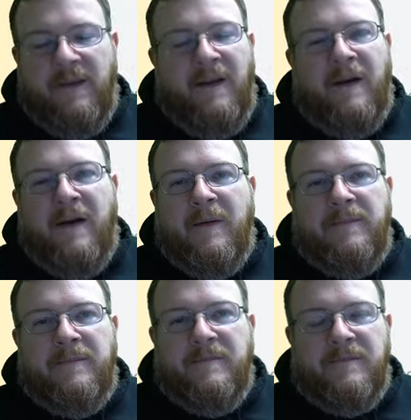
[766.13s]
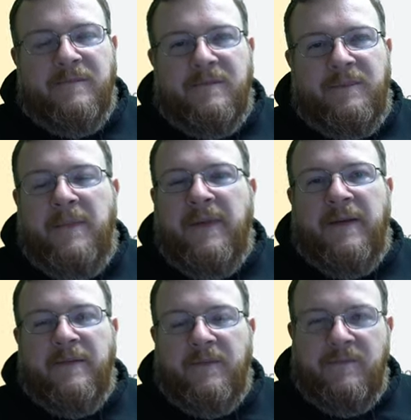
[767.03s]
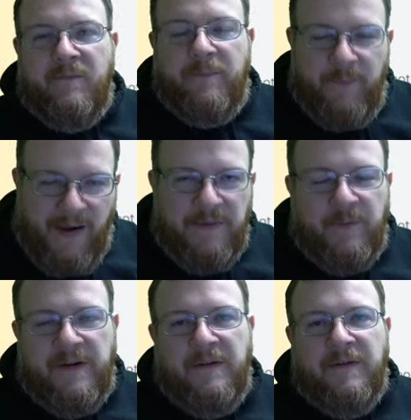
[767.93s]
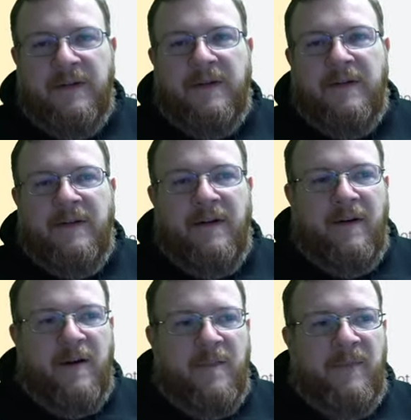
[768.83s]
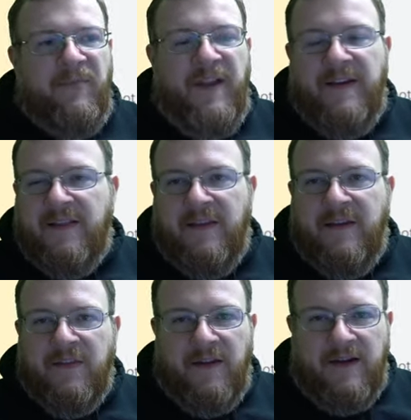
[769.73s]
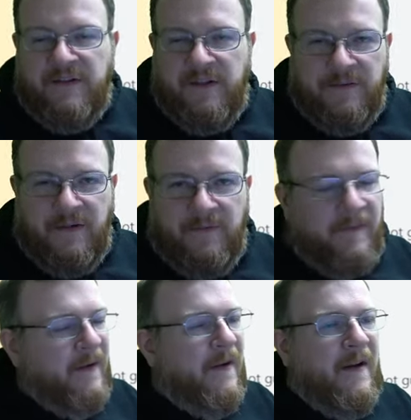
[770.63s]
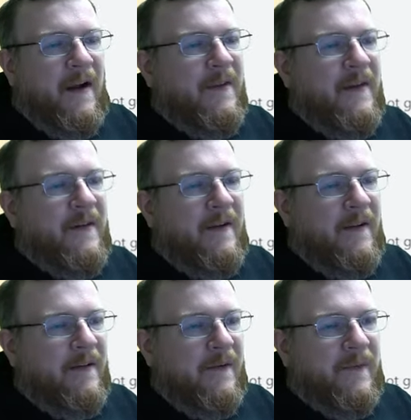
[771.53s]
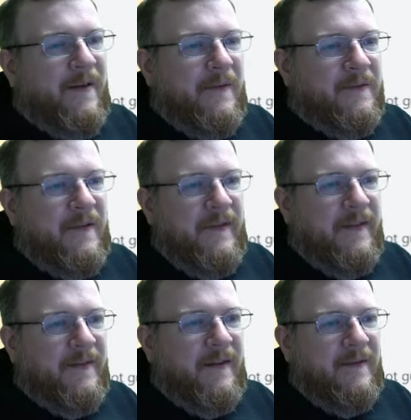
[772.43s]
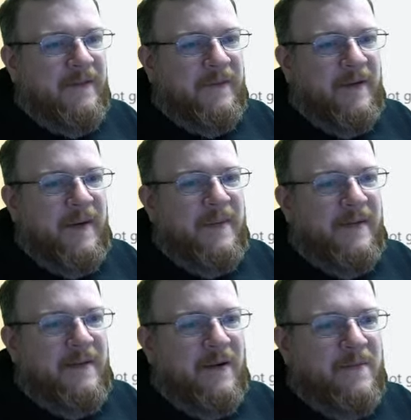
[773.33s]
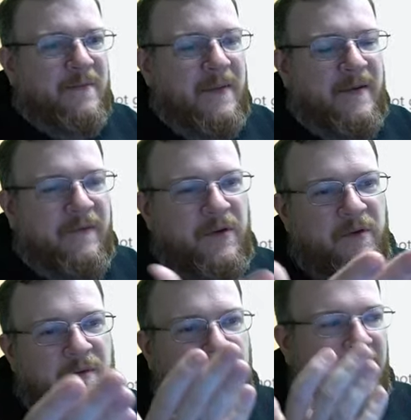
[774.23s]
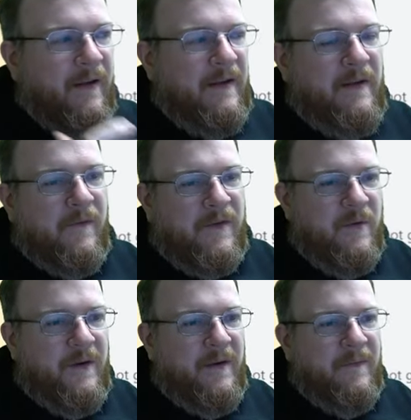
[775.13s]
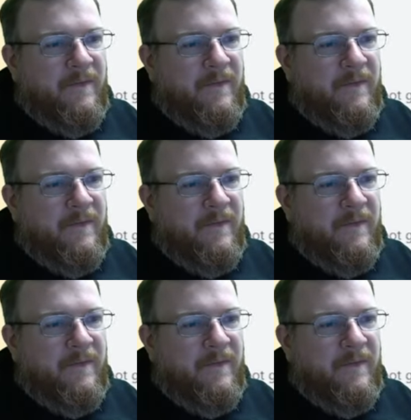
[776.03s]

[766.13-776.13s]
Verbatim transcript: uh, people that buy on the regular, um, they get the the lion's share of stuff. And then uh, you know, yeah, there's stuff like this that is sitting around. Maybe you know, maybe if you get lucky or if you want to